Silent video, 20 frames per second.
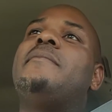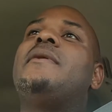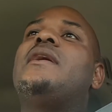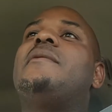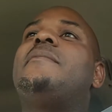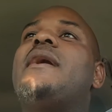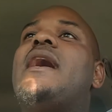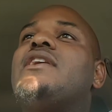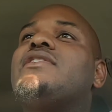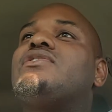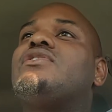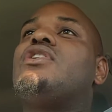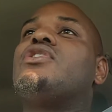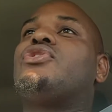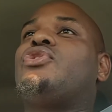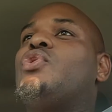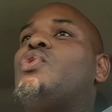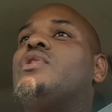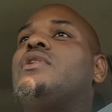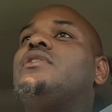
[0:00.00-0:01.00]
Maybe I'll start
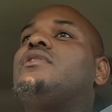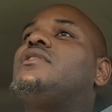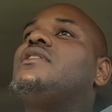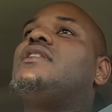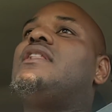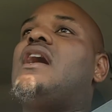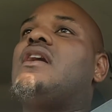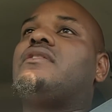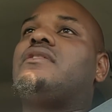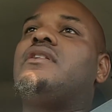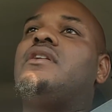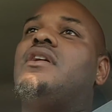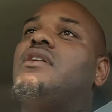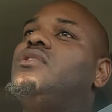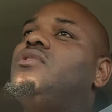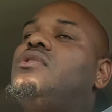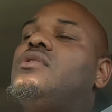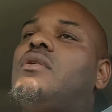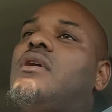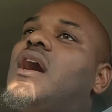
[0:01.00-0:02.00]
throwing a deal out there.
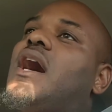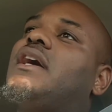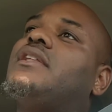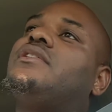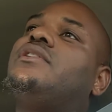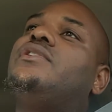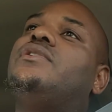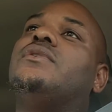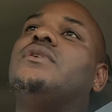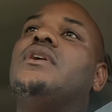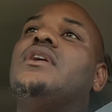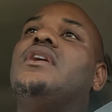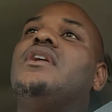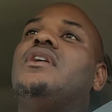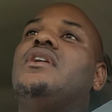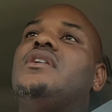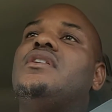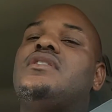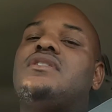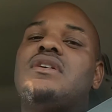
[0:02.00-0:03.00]
You know how I do.
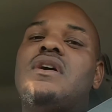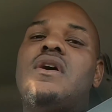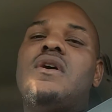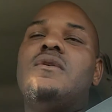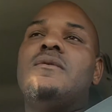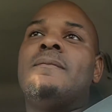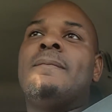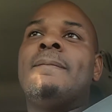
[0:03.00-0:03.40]
So,